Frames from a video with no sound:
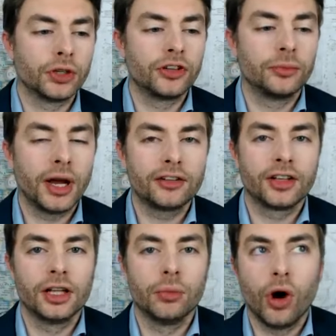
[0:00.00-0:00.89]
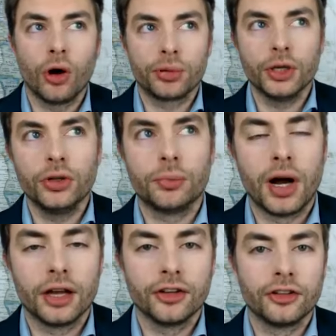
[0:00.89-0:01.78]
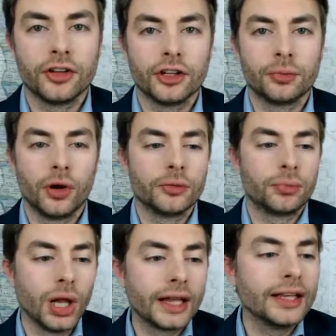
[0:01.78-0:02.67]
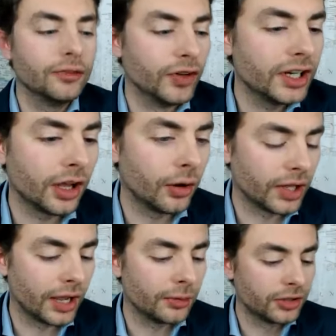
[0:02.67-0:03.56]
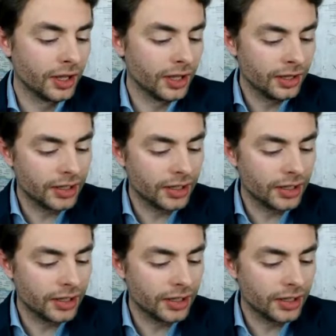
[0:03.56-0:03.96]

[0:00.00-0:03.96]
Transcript: which is basically what PewDiePie does at this point, playing video games.